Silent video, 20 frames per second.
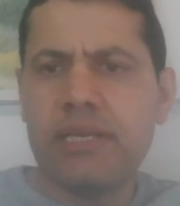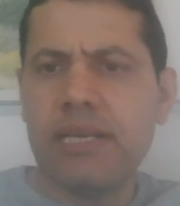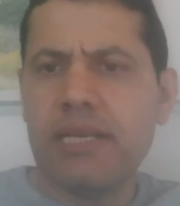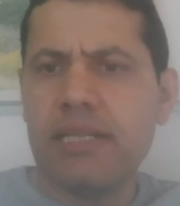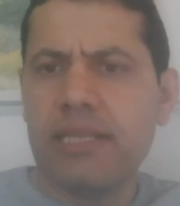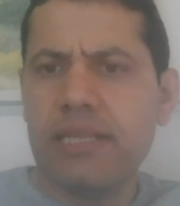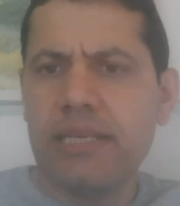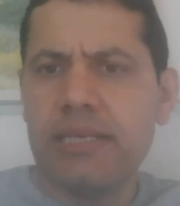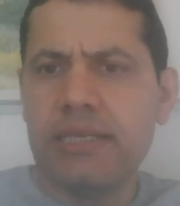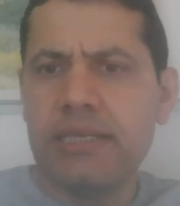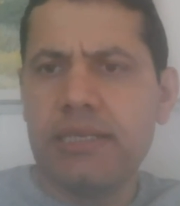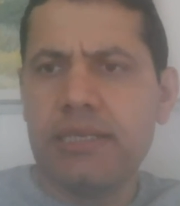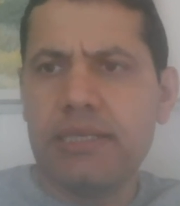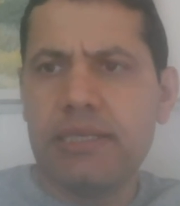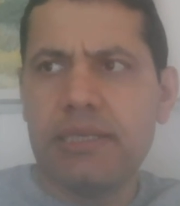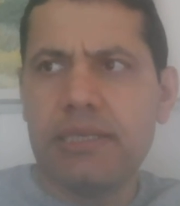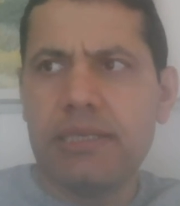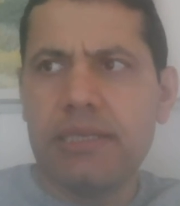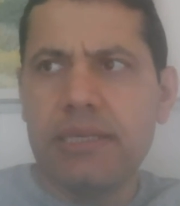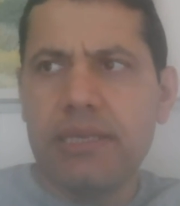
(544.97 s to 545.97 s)
I think
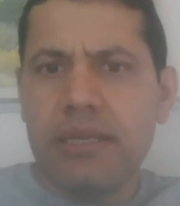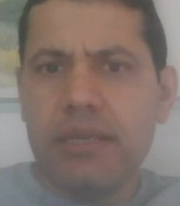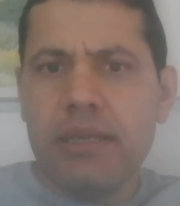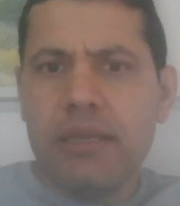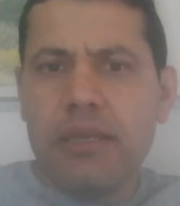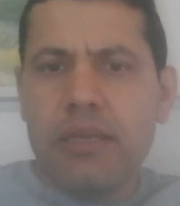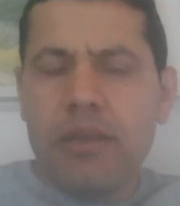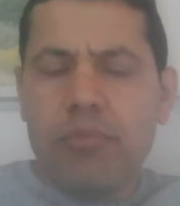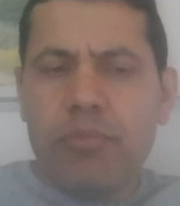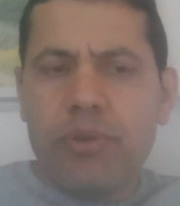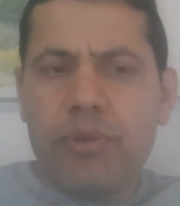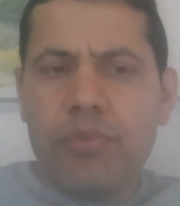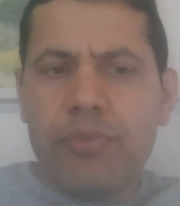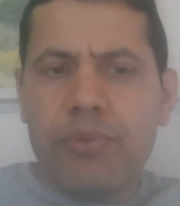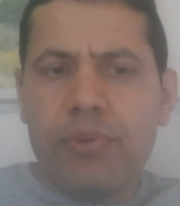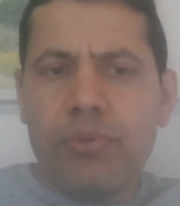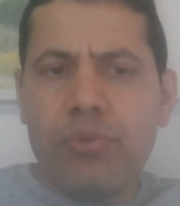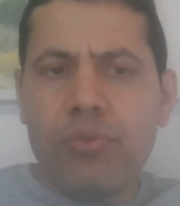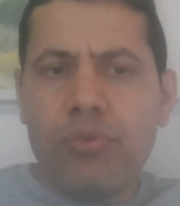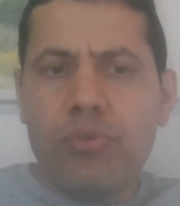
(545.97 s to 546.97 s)

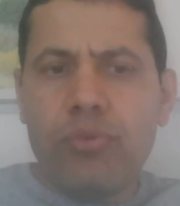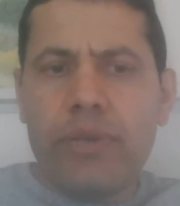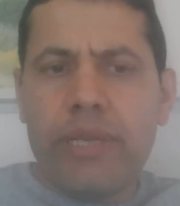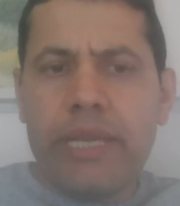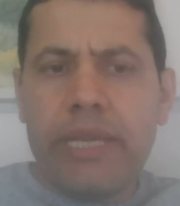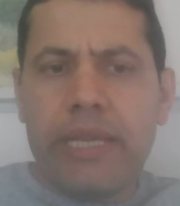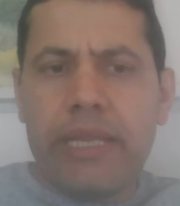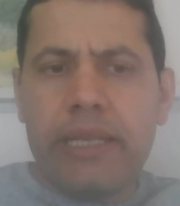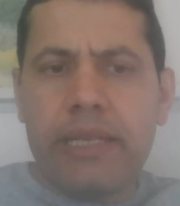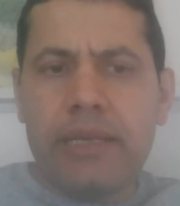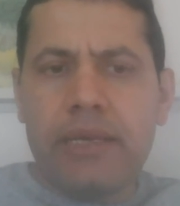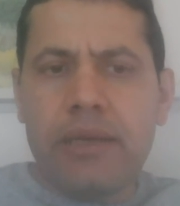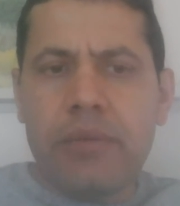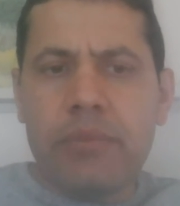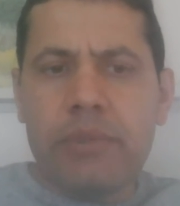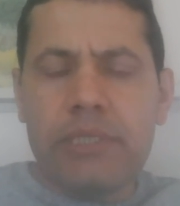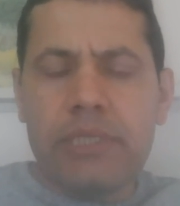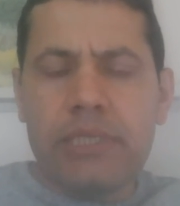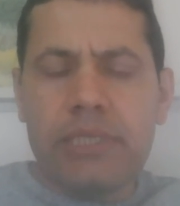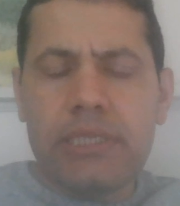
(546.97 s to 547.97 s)
people who can
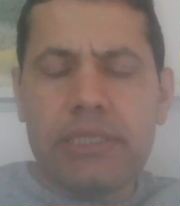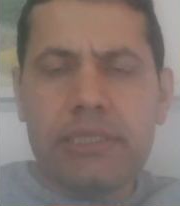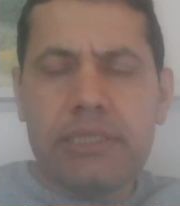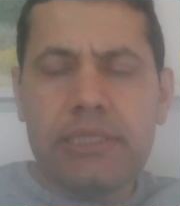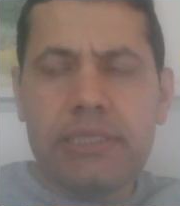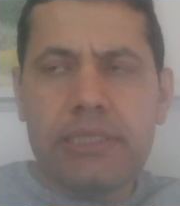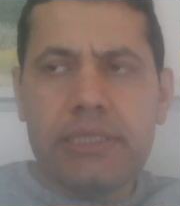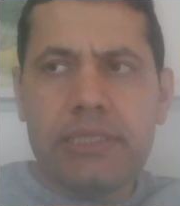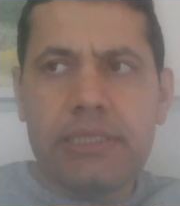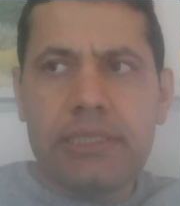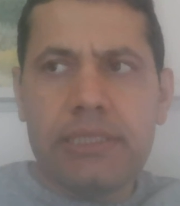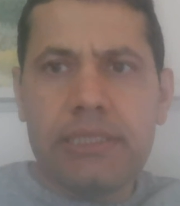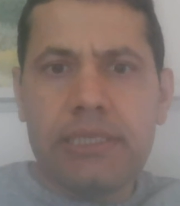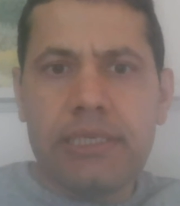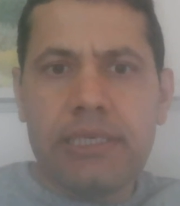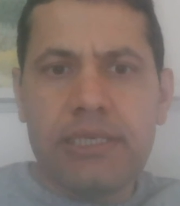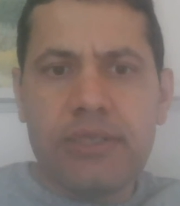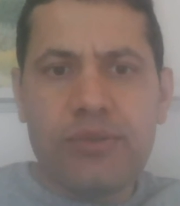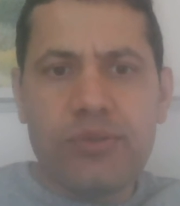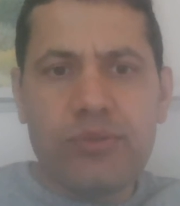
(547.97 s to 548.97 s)
commit, let's
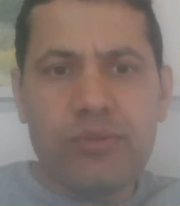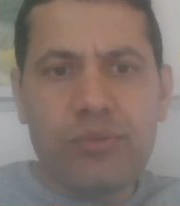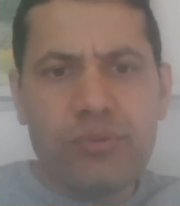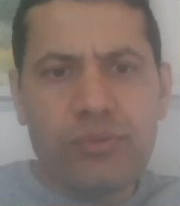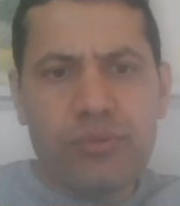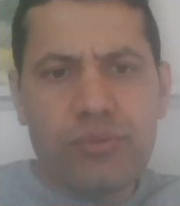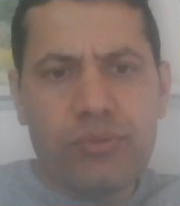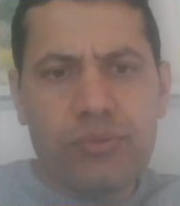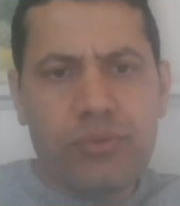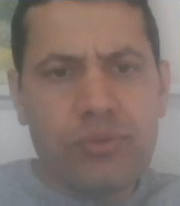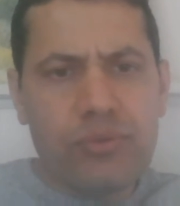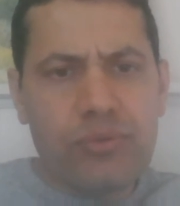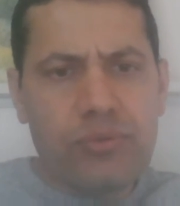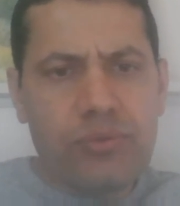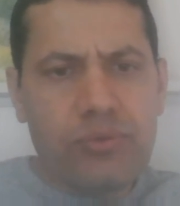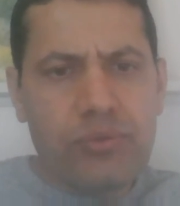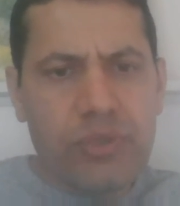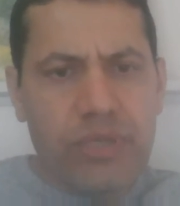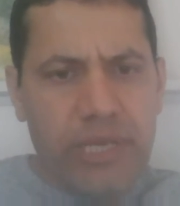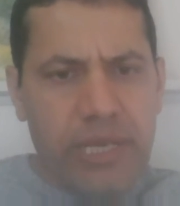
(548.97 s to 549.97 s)
say, 2 to
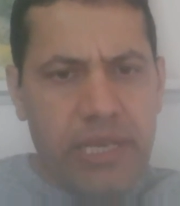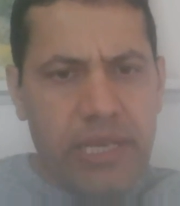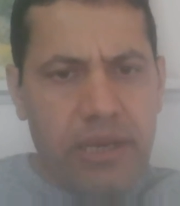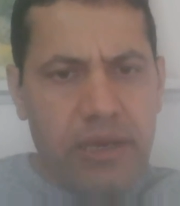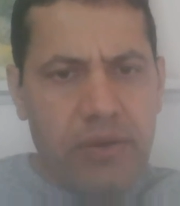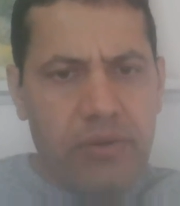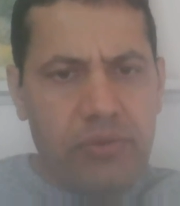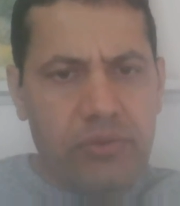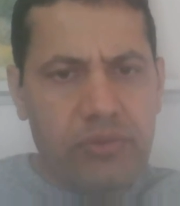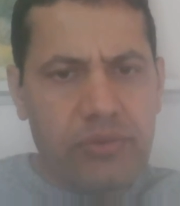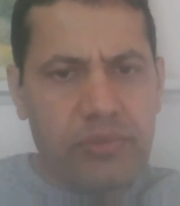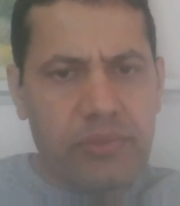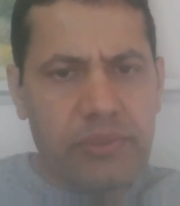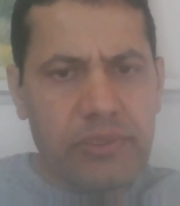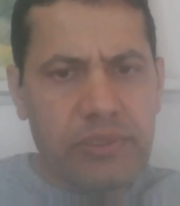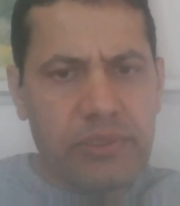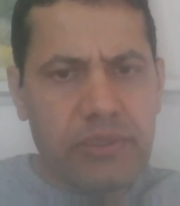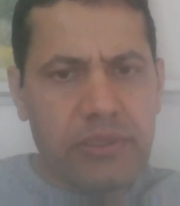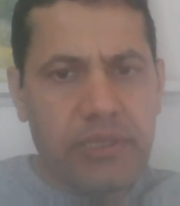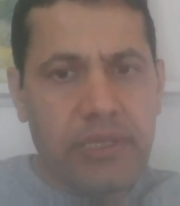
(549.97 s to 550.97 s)
3 hours of
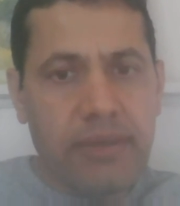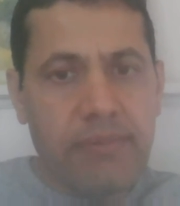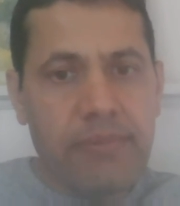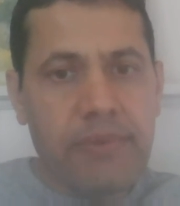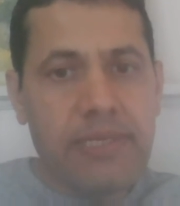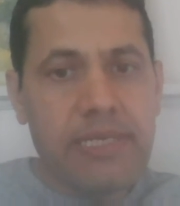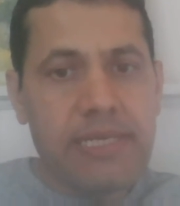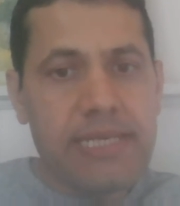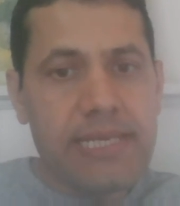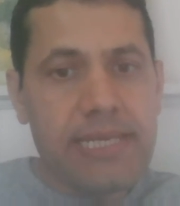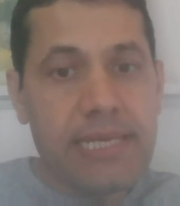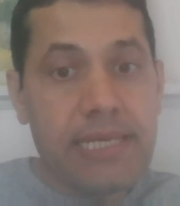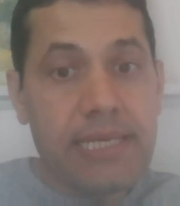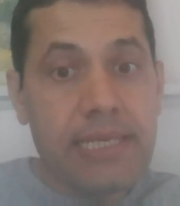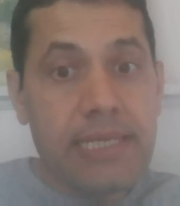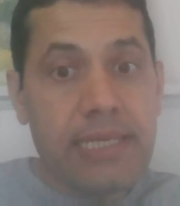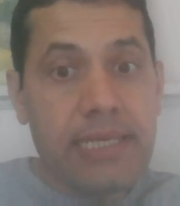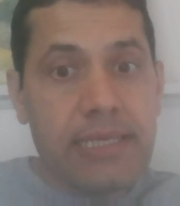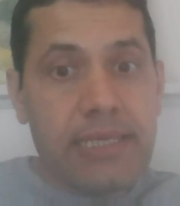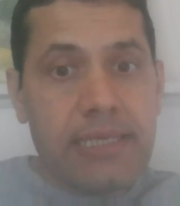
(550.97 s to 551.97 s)
study every day,
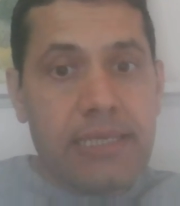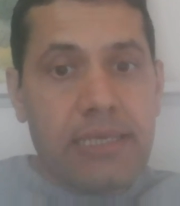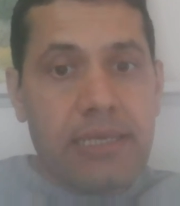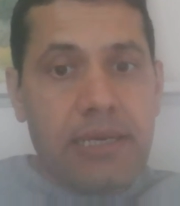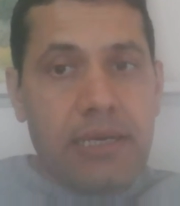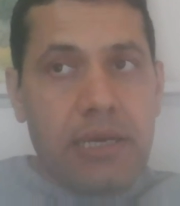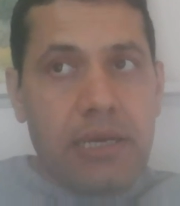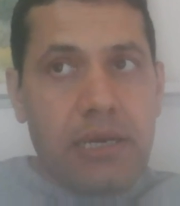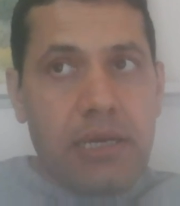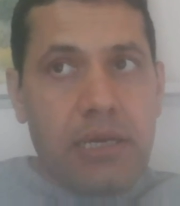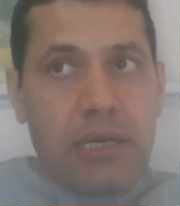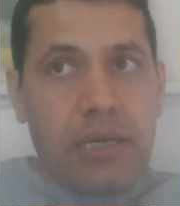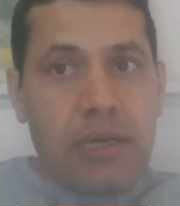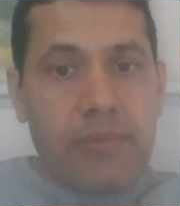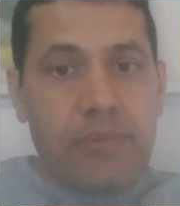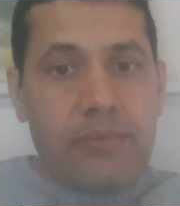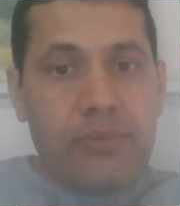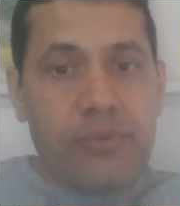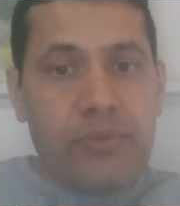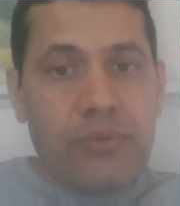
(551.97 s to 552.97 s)

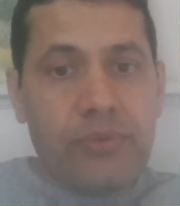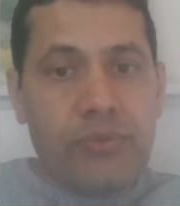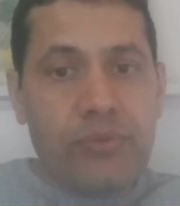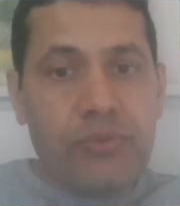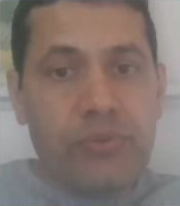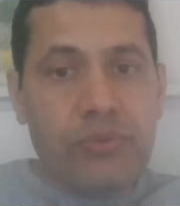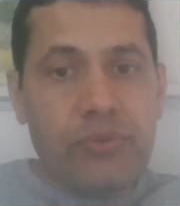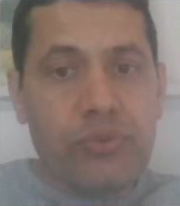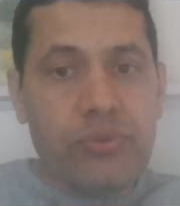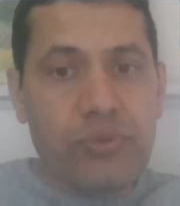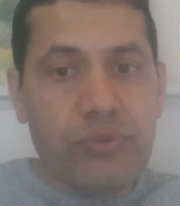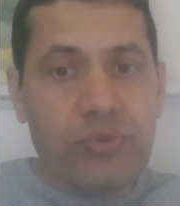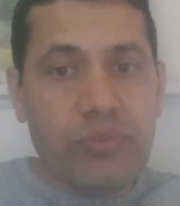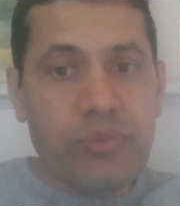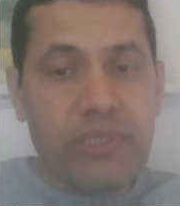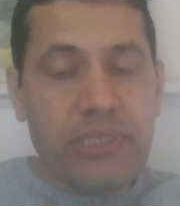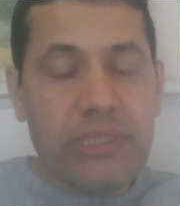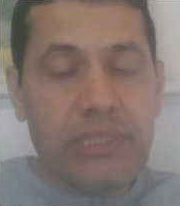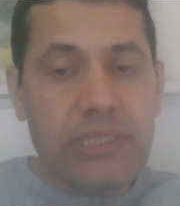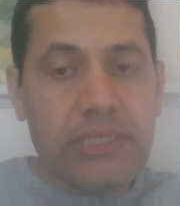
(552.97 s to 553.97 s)
up to 2
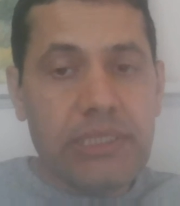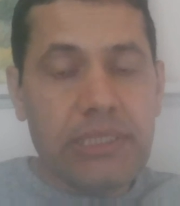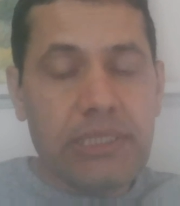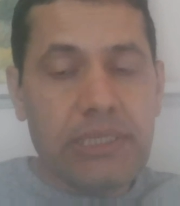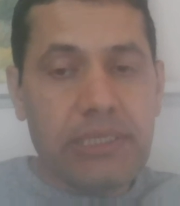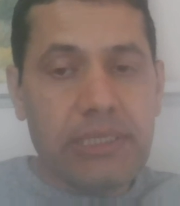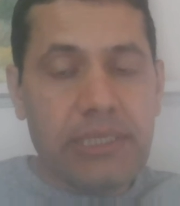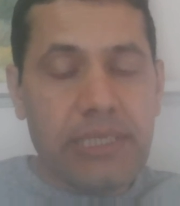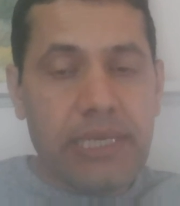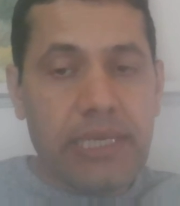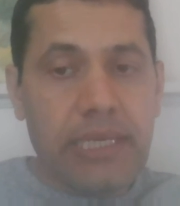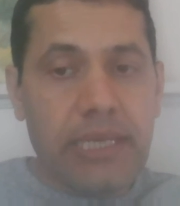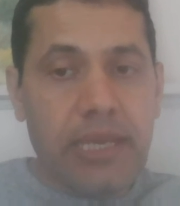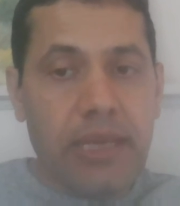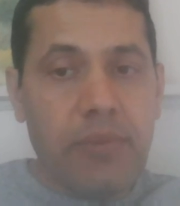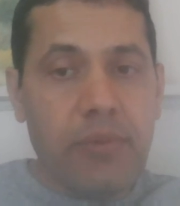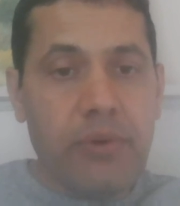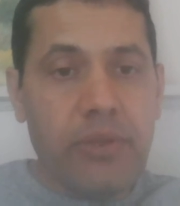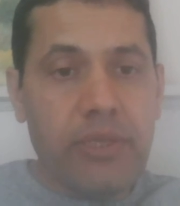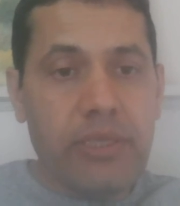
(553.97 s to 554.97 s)
months, can
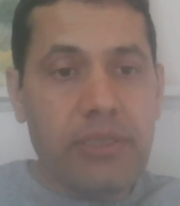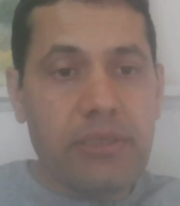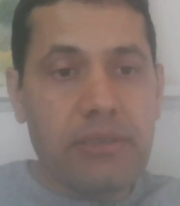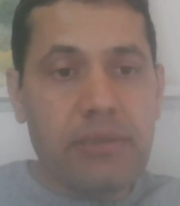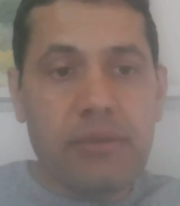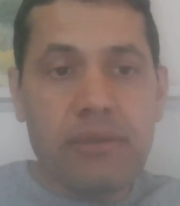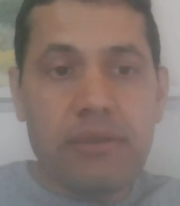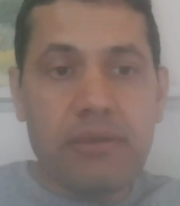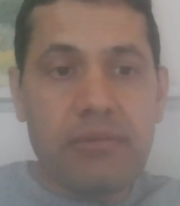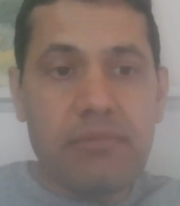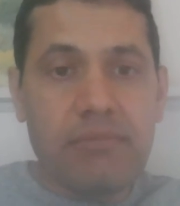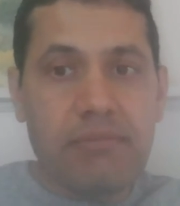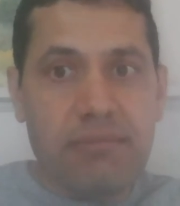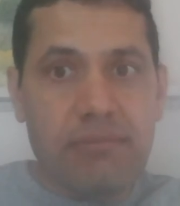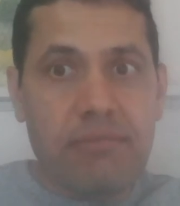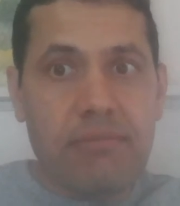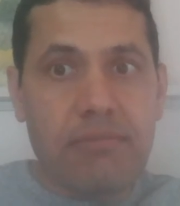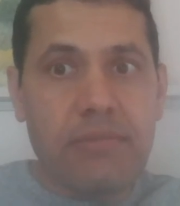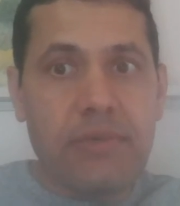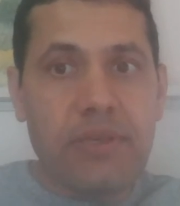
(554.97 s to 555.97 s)
hammer it in
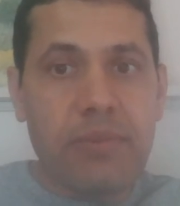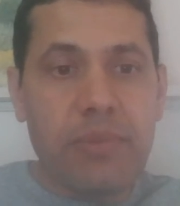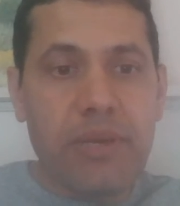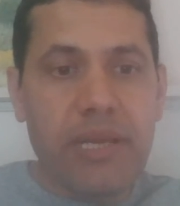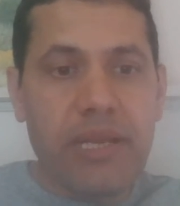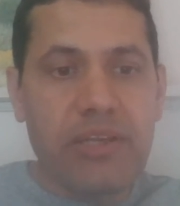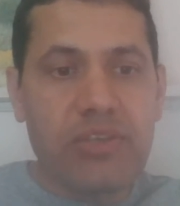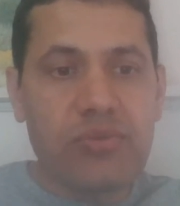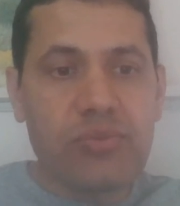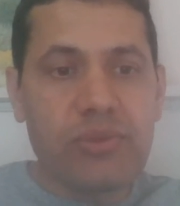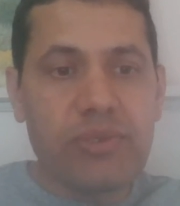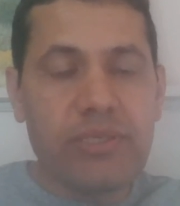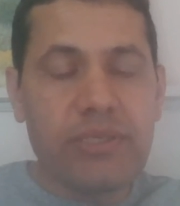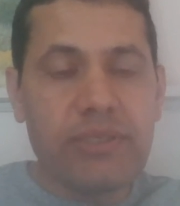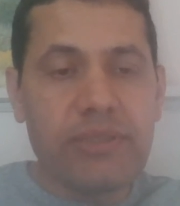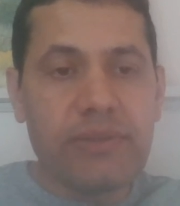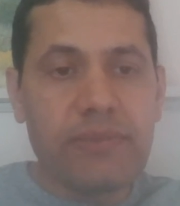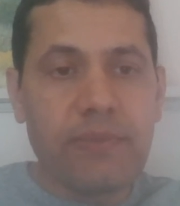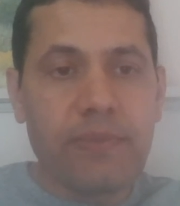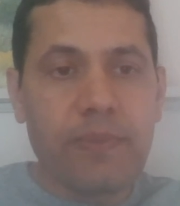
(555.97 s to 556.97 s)
my
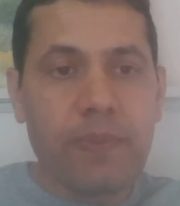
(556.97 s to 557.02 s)
experience.